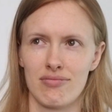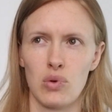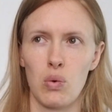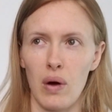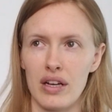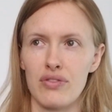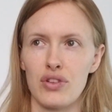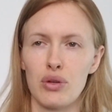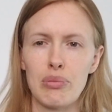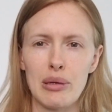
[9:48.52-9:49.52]
quite a
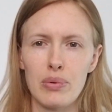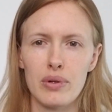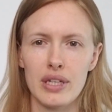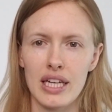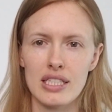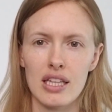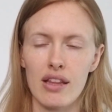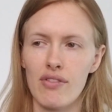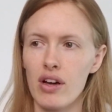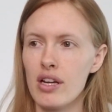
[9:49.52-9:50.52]
few people get to
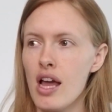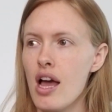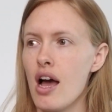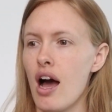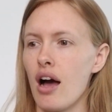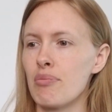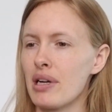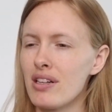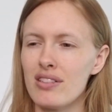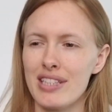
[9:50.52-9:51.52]
live on. But
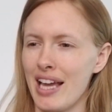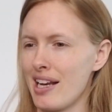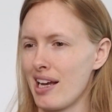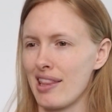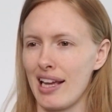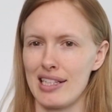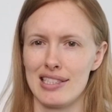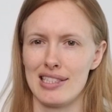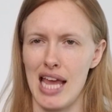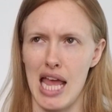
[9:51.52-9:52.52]
Uncle Dan had like
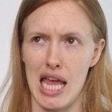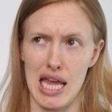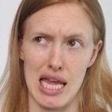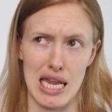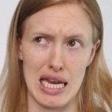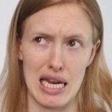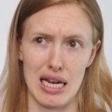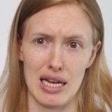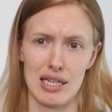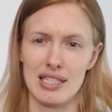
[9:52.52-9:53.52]

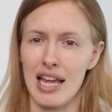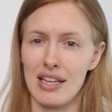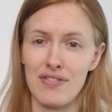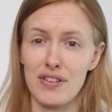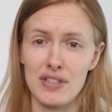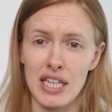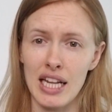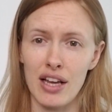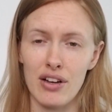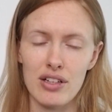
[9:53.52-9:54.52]
10 to 15
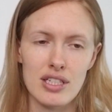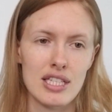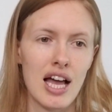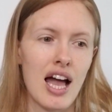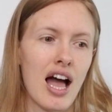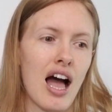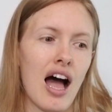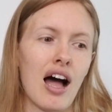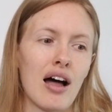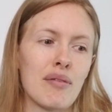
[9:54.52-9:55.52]
acres.
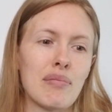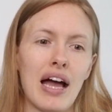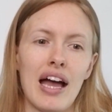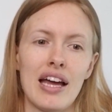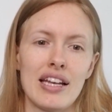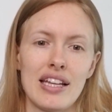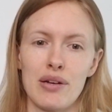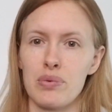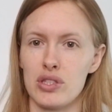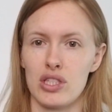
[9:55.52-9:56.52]
And
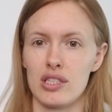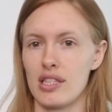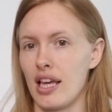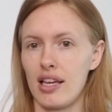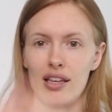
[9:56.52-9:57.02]
it was just like